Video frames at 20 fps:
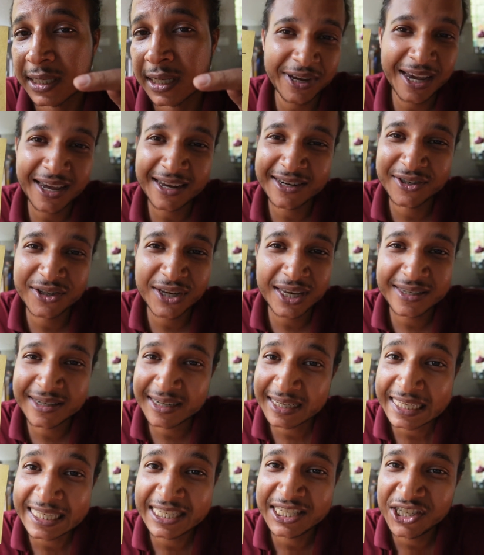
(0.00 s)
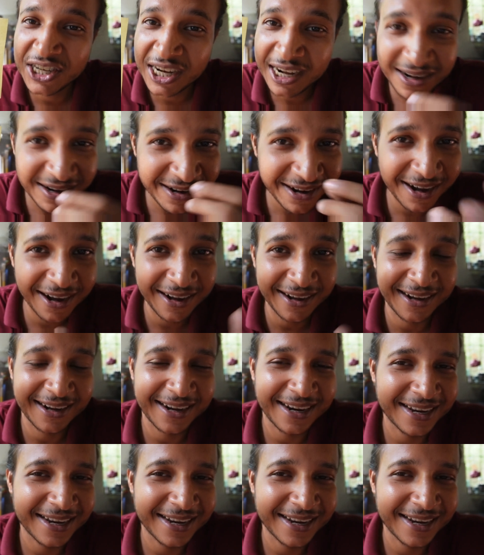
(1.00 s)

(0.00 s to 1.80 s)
We are just children